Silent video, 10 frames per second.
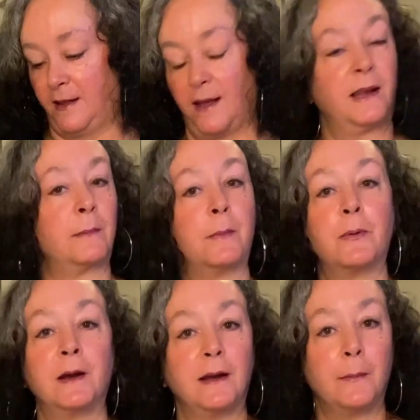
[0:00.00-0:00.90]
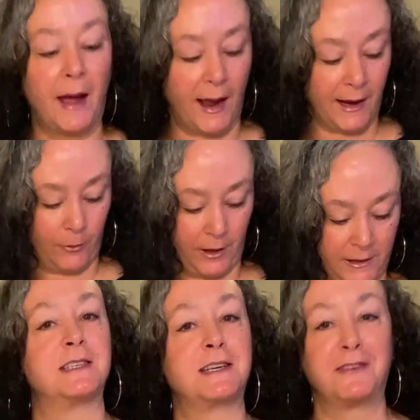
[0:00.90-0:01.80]
And I'm gonna put it in a bag and we're
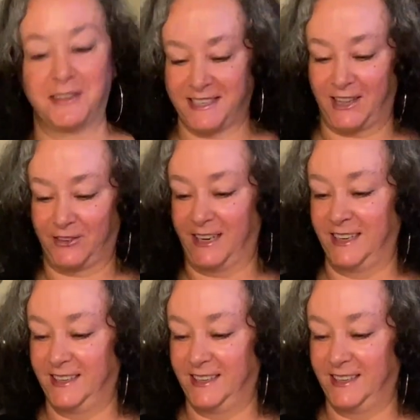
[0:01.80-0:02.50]
gonna stuff our celery.